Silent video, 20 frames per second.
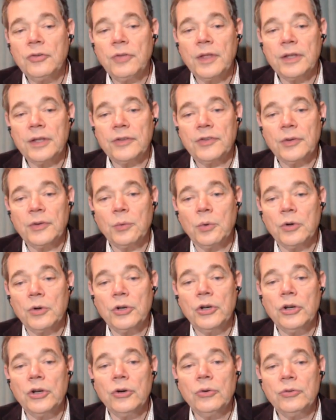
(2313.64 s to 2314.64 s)
things that were
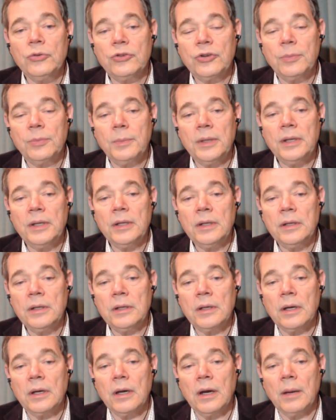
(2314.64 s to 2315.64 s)
new to
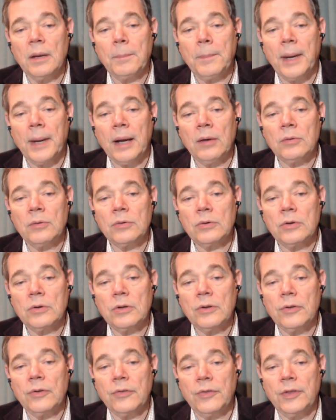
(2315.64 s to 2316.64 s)
me about
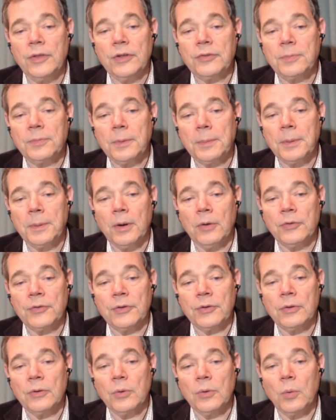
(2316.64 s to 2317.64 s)
this
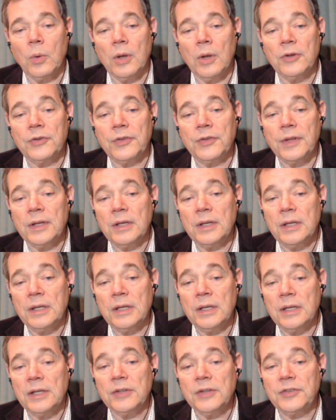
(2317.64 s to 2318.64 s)
proposal was that
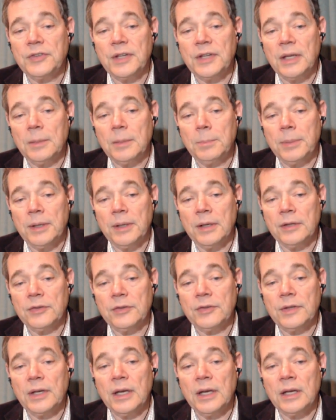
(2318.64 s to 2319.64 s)
it is 10
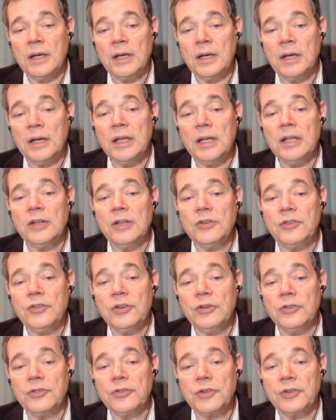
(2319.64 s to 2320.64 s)
bits and it is
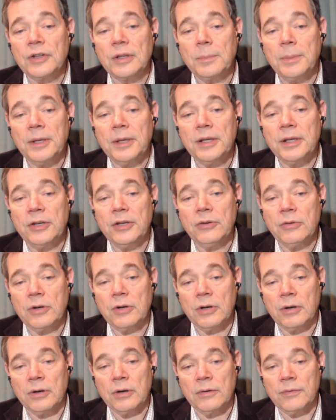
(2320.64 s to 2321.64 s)
using the PQ
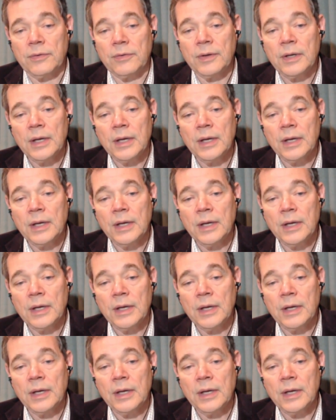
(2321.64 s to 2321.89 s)
curve.